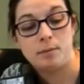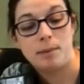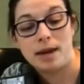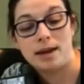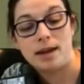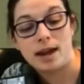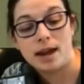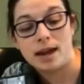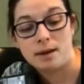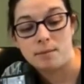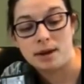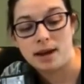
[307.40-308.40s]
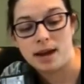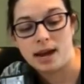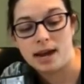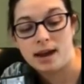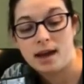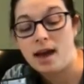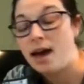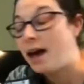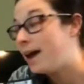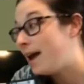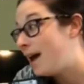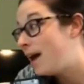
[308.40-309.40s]
Peggy Ann McKay. I
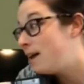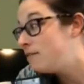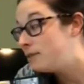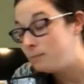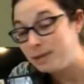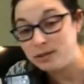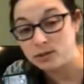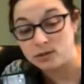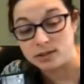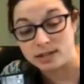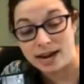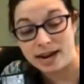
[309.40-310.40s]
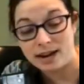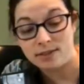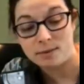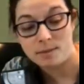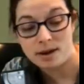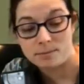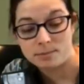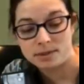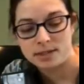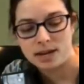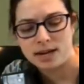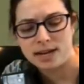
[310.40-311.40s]
have the measles and the
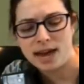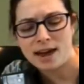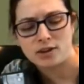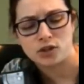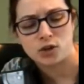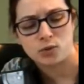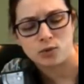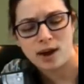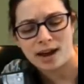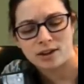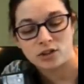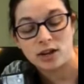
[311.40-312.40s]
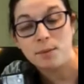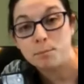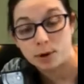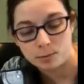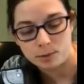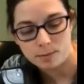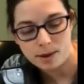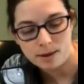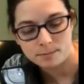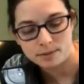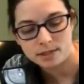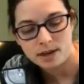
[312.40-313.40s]
mumps, a gash, a rash, and purple
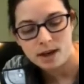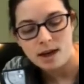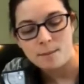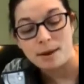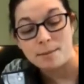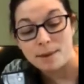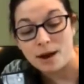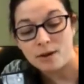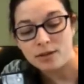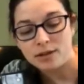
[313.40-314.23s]
bumps. My mouth